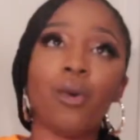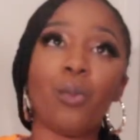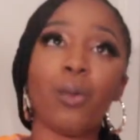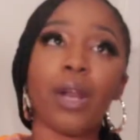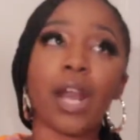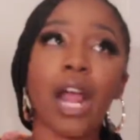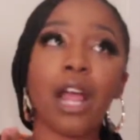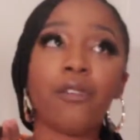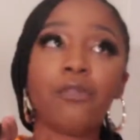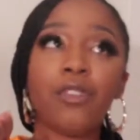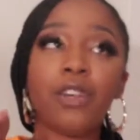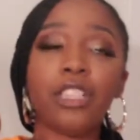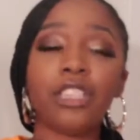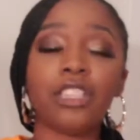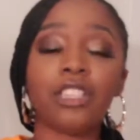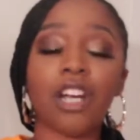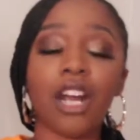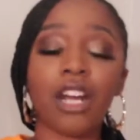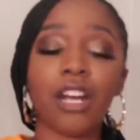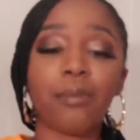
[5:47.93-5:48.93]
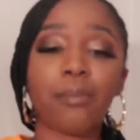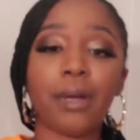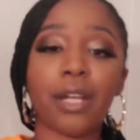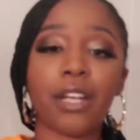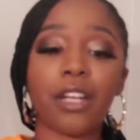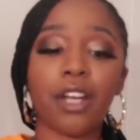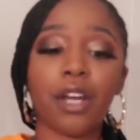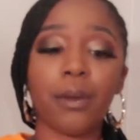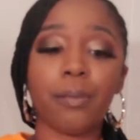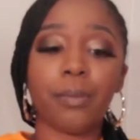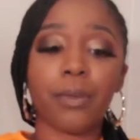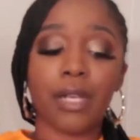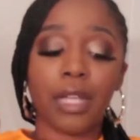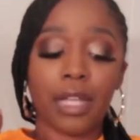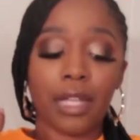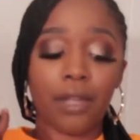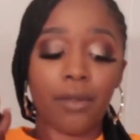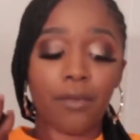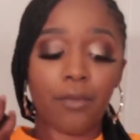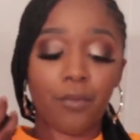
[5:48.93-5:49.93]
when I first started my
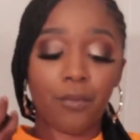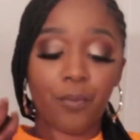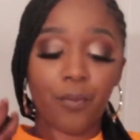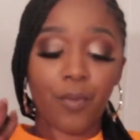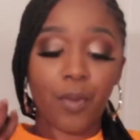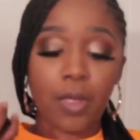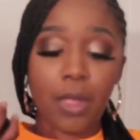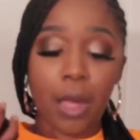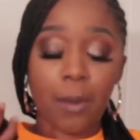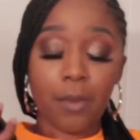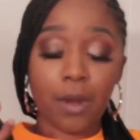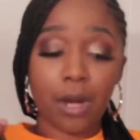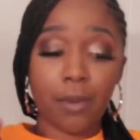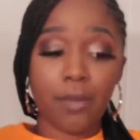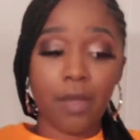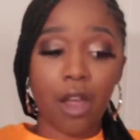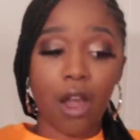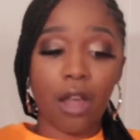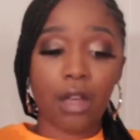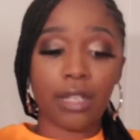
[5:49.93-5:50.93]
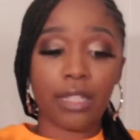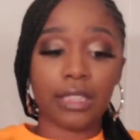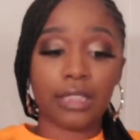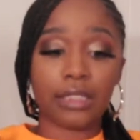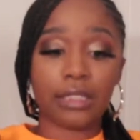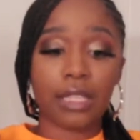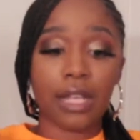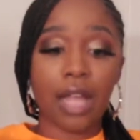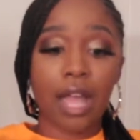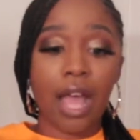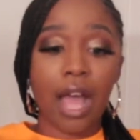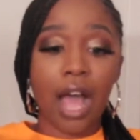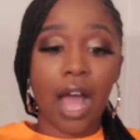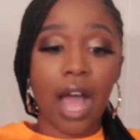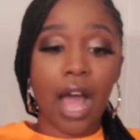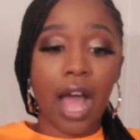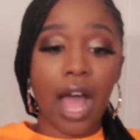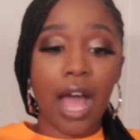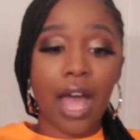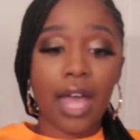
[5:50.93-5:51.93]
company, I'm going to be honest,
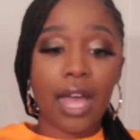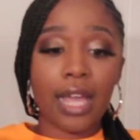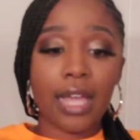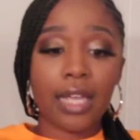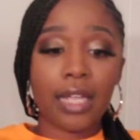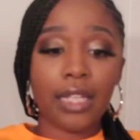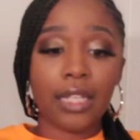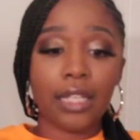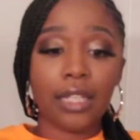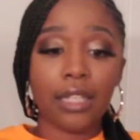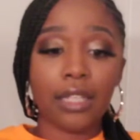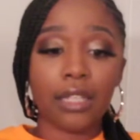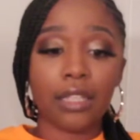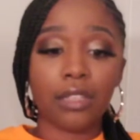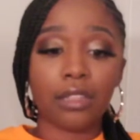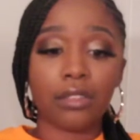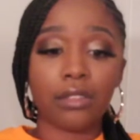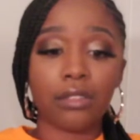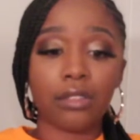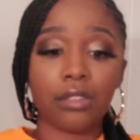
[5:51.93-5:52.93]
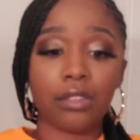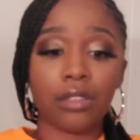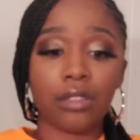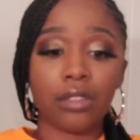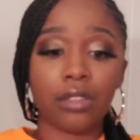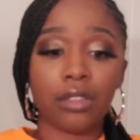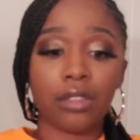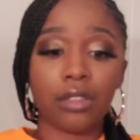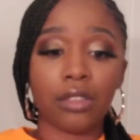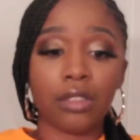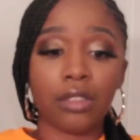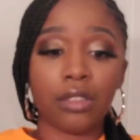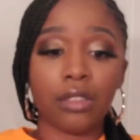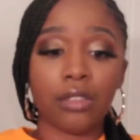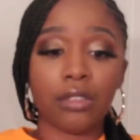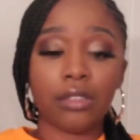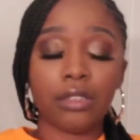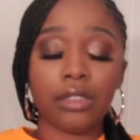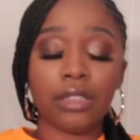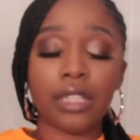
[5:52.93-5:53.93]
I
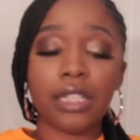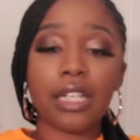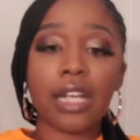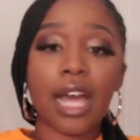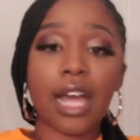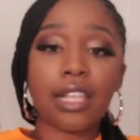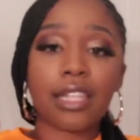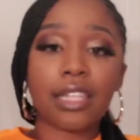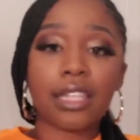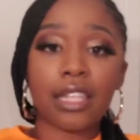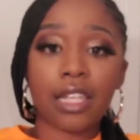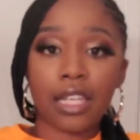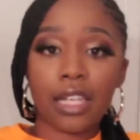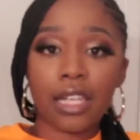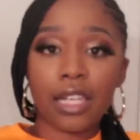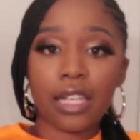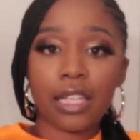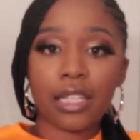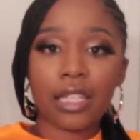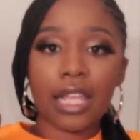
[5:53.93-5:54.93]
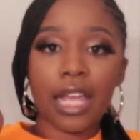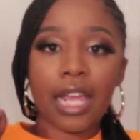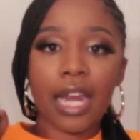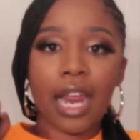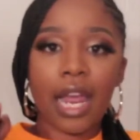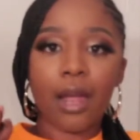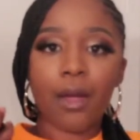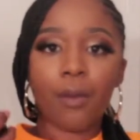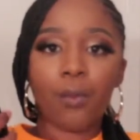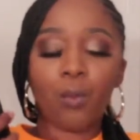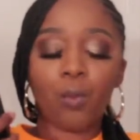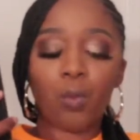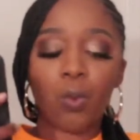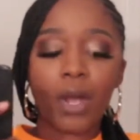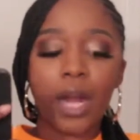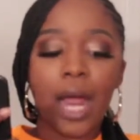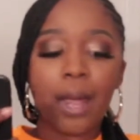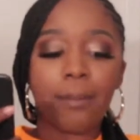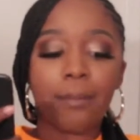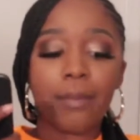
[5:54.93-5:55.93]
did not think that
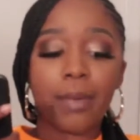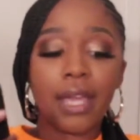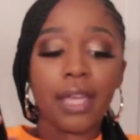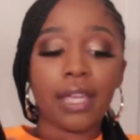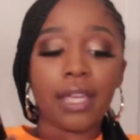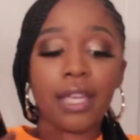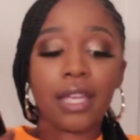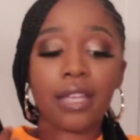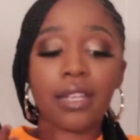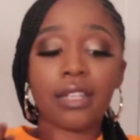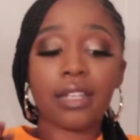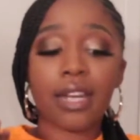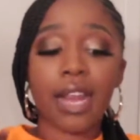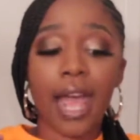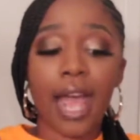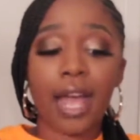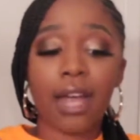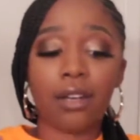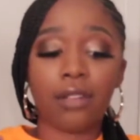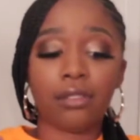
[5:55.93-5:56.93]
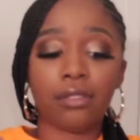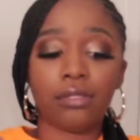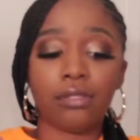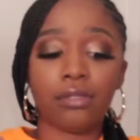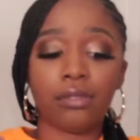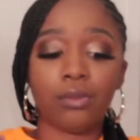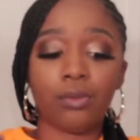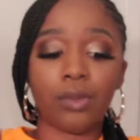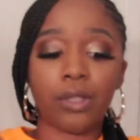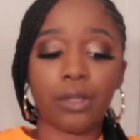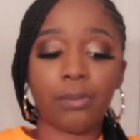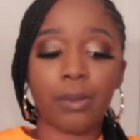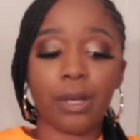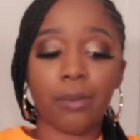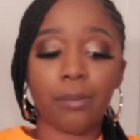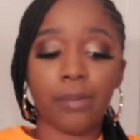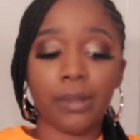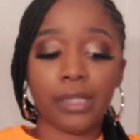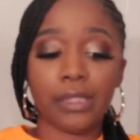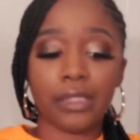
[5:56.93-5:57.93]
what I'm making now with
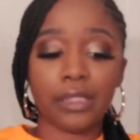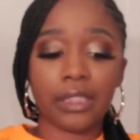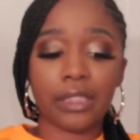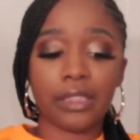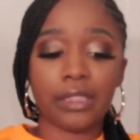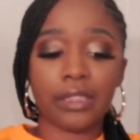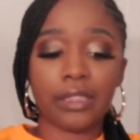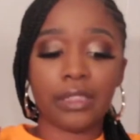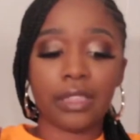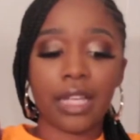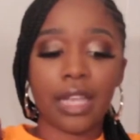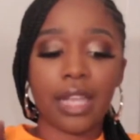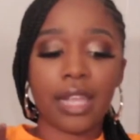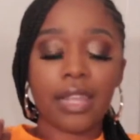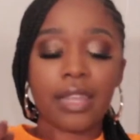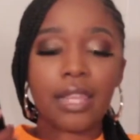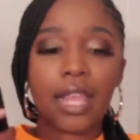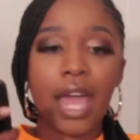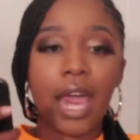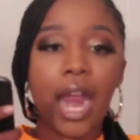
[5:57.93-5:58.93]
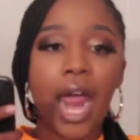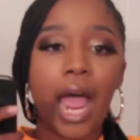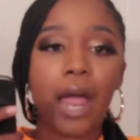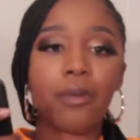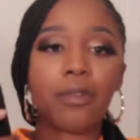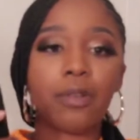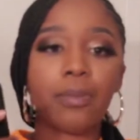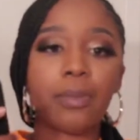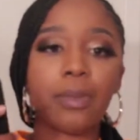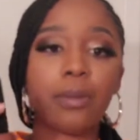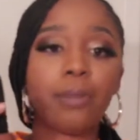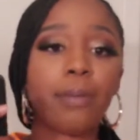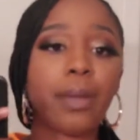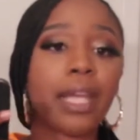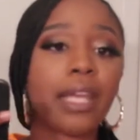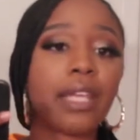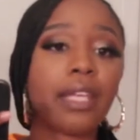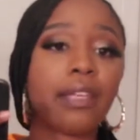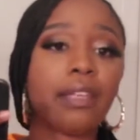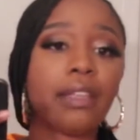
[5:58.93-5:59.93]
my business that I would be
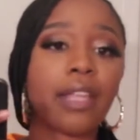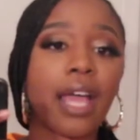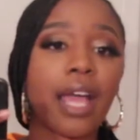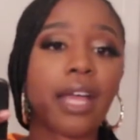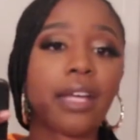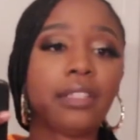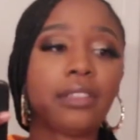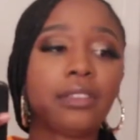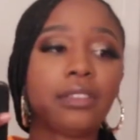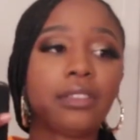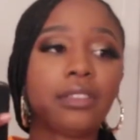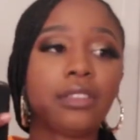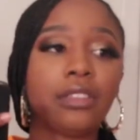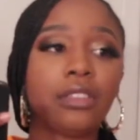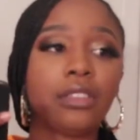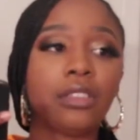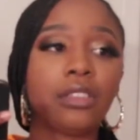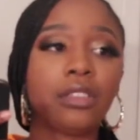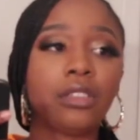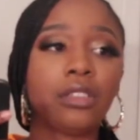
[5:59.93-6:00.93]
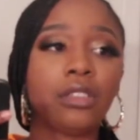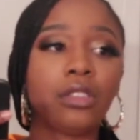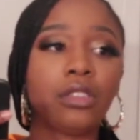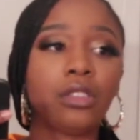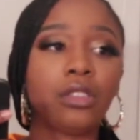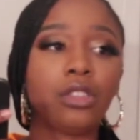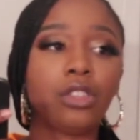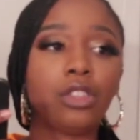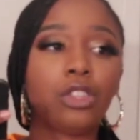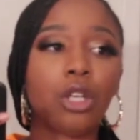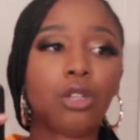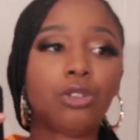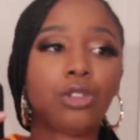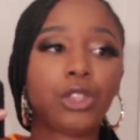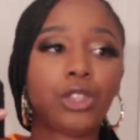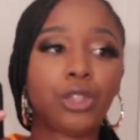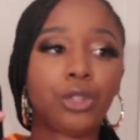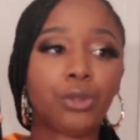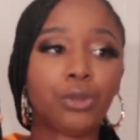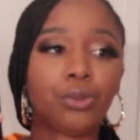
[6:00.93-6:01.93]
making that so
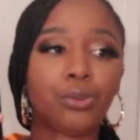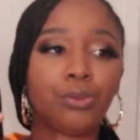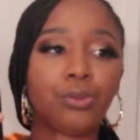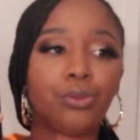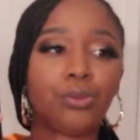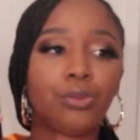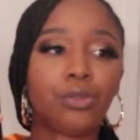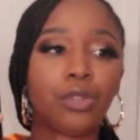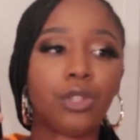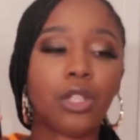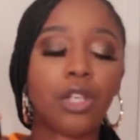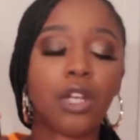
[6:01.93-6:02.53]
soon. You